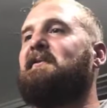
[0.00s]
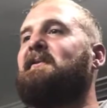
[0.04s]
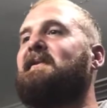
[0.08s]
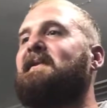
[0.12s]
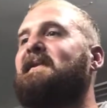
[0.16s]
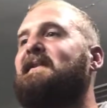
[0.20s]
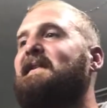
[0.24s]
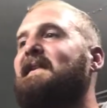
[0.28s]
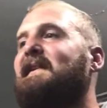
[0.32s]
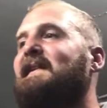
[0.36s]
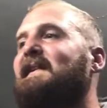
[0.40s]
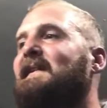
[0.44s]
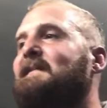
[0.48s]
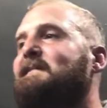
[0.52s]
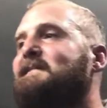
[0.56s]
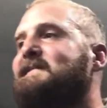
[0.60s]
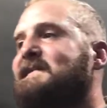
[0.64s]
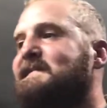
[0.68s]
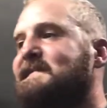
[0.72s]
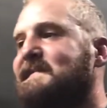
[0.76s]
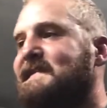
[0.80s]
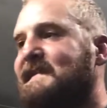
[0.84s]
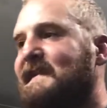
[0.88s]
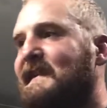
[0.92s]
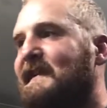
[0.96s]
and clean up
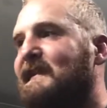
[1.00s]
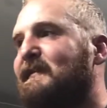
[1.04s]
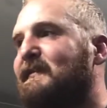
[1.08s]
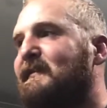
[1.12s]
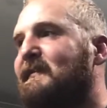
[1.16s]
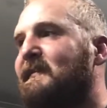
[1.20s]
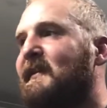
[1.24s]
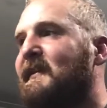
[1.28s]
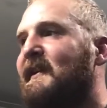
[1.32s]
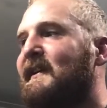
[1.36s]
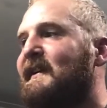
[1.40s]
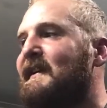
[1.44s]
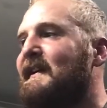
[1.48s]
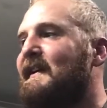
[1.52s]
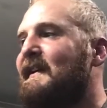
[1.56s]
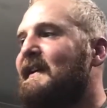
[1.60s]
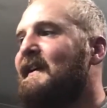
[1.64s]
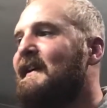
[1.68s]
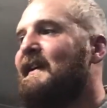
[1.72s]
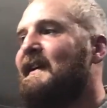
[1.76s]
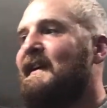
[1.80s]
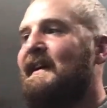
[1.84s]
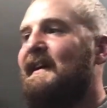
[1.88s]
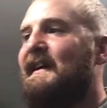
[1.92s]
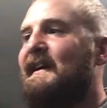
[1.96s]
some stuff, but
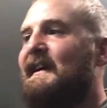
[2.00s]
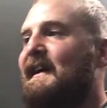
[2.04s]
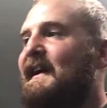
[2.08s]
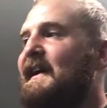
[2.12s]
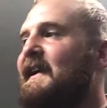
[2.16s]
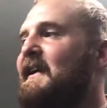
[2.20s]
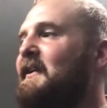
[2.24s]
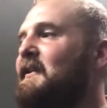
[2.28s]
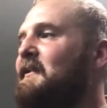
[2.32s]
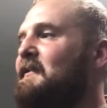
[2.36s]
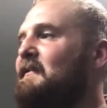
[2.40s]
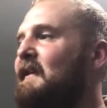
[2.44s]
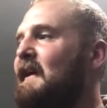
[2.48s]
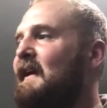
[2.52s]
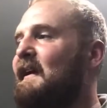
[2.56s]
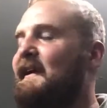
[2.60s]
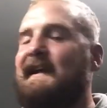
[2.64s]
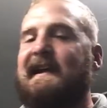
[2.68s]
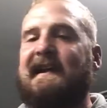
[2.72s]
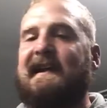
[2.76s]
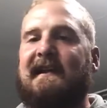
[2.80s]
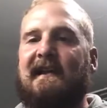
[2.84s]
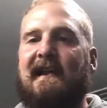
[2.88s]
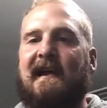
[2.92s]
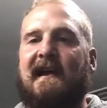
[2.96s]
I don't know. I
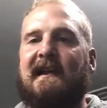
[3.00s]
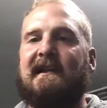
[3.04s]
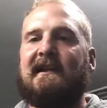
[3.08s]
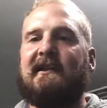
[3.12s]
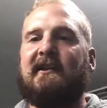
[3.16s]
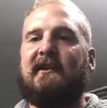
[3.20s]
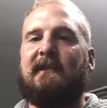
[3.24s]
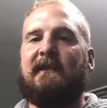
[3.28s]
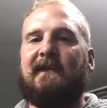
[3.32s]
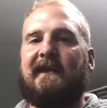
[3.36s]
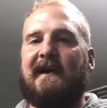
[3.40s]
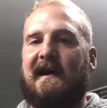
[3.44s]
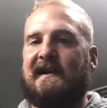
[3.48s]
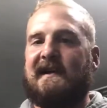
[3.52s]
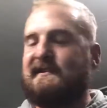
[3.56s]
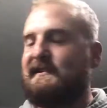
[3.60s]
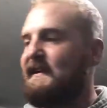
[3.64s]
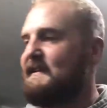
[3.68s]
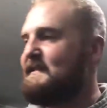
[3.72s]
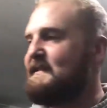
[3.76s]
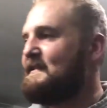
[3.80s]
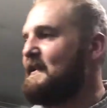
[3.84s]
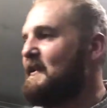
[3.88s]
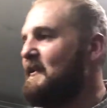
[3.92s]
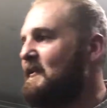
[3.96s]
get a lot of little
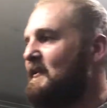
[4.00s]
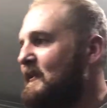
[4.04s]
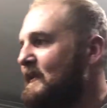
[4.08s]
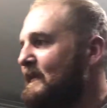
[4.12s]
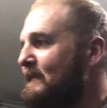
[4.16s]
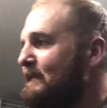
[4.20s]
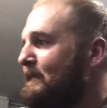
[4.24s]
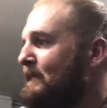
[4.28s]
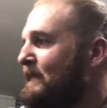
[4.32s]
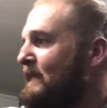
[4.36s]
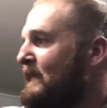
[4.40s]
projects going,